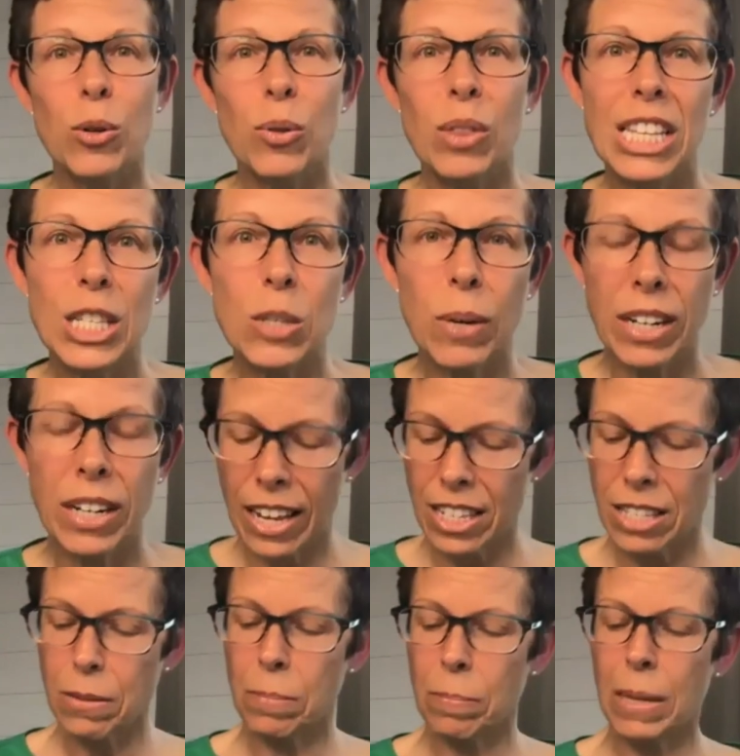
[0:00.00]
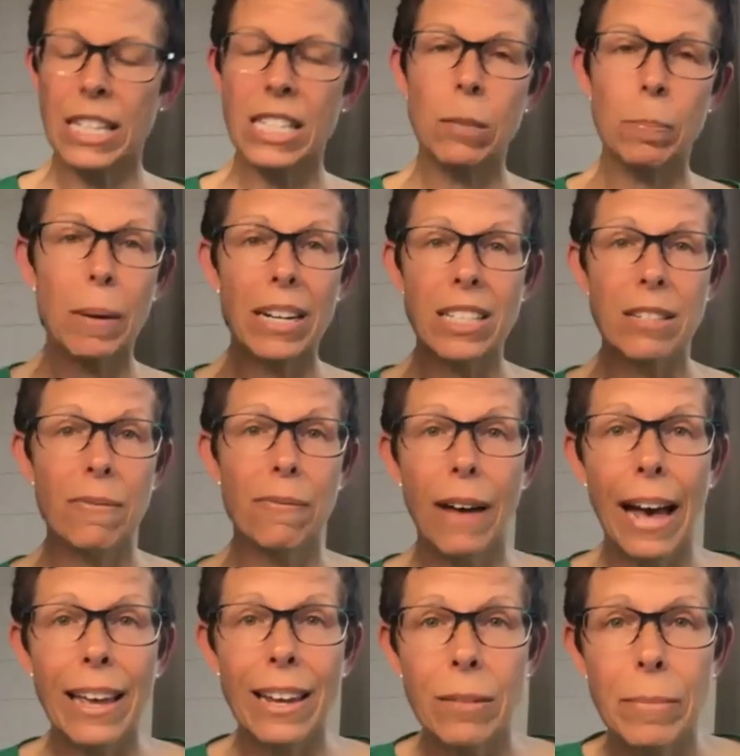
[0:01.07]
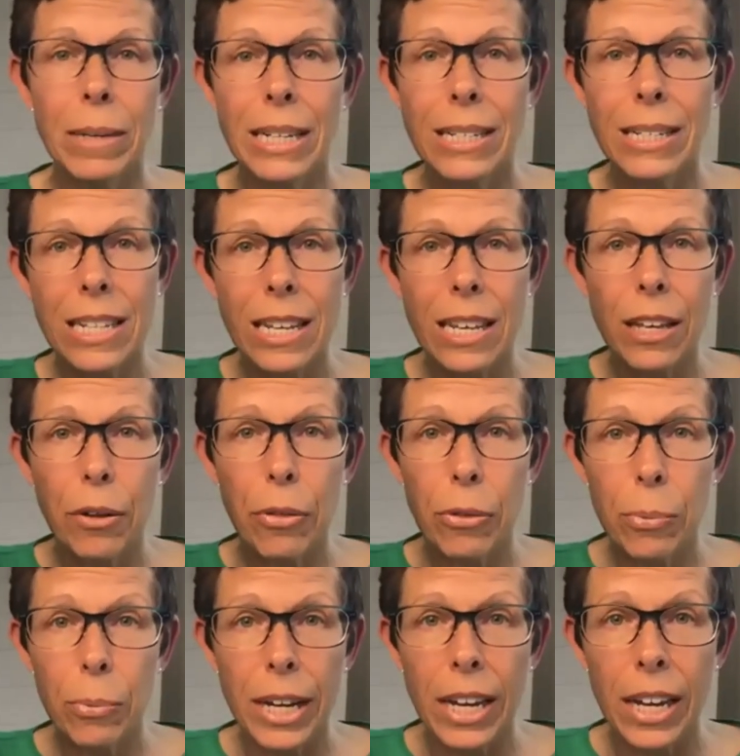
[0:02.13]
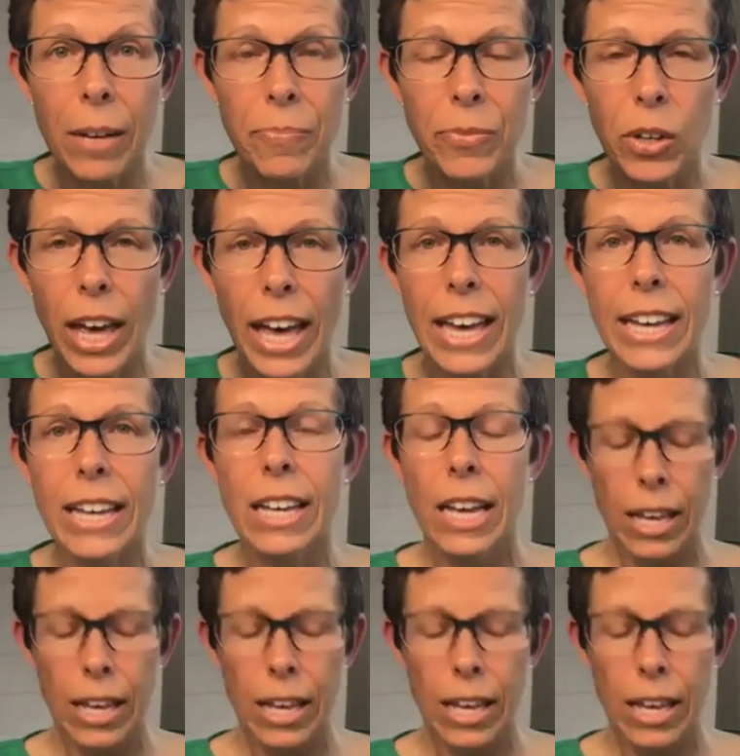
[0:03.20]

this one gets missed, but it's vitamin D3. Okay.